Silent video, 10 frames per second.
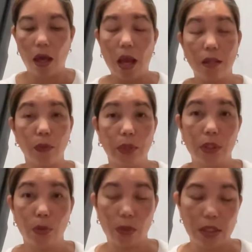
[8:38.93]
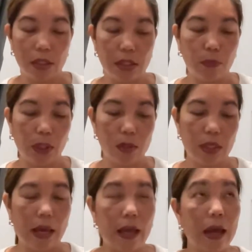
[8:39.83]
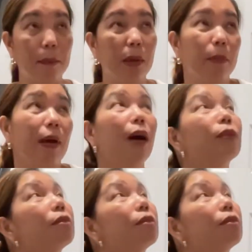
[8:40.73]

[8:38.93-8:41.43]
I don't need dresses because I have about